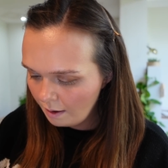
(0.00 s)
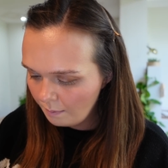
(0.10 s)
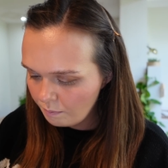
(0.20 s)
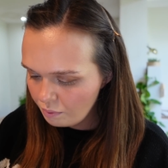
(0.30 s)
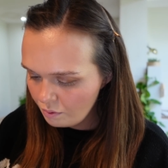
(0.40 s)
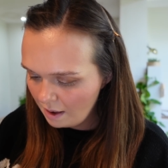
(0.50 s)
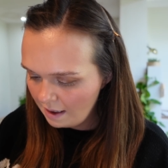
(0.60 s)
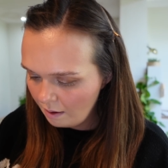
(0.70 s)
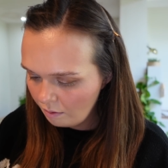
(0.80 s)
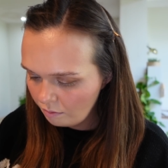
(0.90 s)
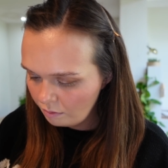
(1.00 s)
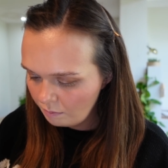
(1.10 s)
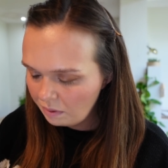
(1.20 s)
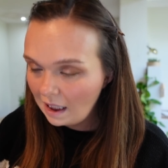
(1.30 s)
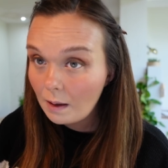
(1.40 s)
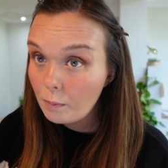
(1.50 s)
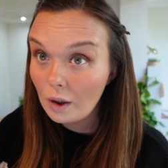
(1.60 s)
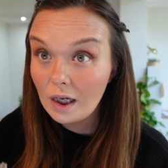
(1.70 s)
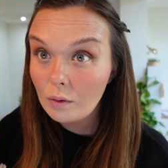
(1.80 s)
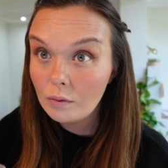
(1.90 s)
a brown, black
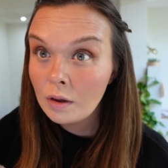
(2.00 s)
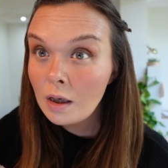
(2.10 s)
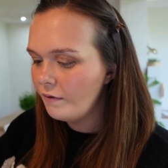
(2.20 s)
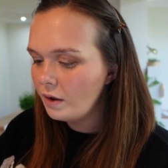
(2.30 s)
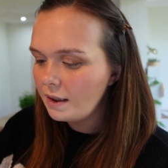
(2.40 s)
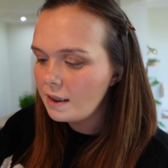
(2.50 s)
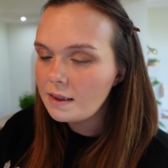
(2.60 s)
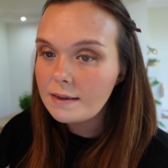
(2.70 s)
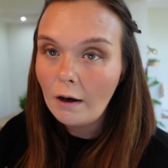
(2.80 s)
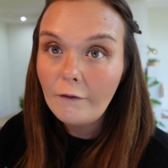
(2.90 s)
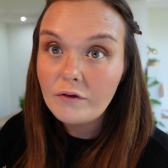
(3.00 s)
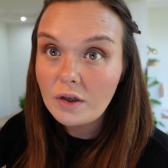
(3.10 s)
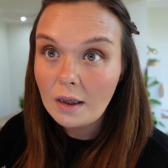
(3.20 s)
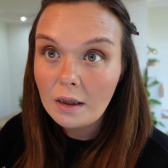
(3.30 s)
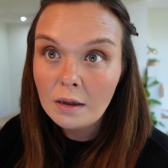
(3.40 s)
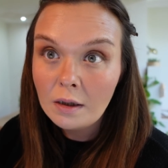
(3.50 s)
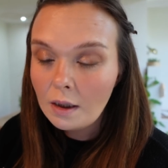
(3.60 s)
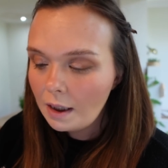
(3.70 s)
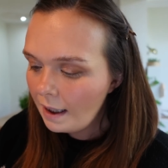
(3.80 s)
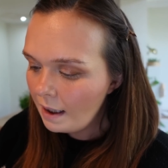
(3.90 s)
brown. I feel like it's softer
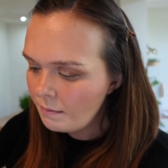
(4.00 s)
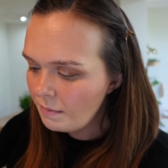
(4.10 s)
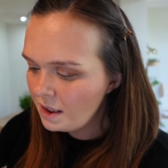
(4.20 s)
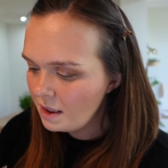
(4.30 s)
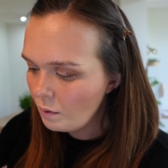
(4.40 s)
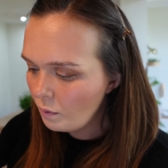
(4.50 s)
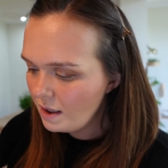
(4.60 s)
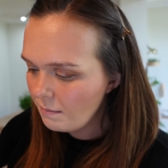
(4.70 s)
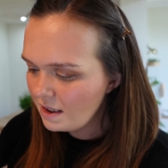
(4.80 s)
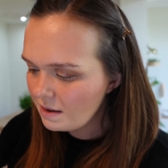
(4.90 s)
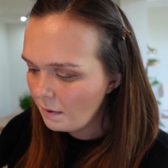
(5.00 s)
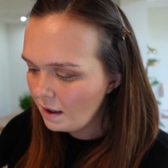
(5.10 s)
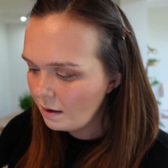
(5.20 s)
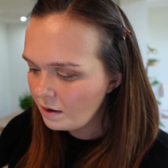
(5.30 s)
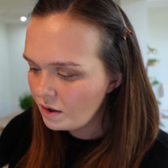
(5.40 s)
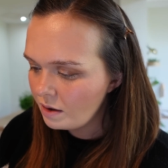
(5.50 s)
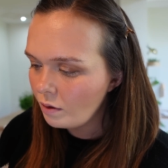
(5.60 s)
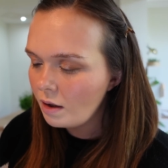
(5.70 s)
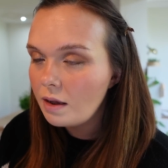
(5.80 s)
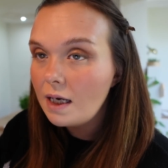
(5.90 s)
And in a way, it makes my eyelashes
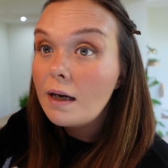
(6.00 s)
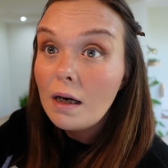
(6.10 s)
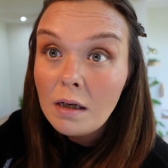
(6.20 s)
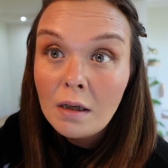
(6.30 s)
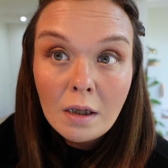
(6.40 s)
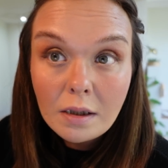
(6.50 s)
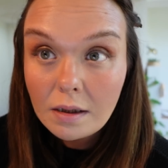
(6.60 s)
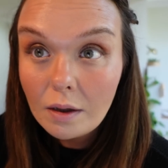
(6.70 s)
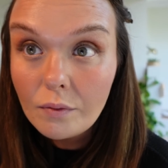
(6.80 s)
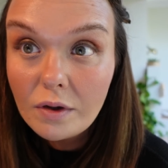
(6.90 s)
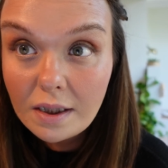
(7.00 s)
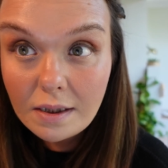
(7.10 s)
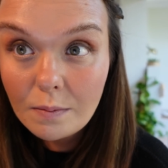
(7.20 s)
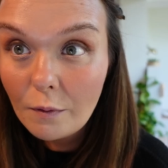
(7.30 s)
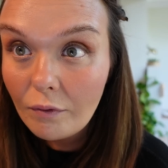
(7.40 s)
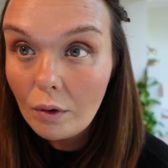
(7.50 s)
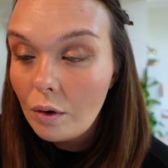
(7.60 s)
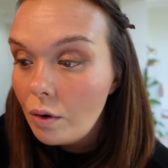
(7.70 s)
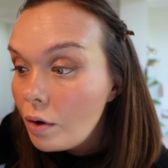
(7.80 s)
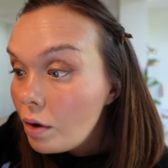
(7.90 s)
look thicker. So this is
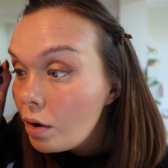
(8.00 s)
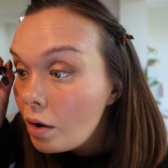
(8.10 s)
before,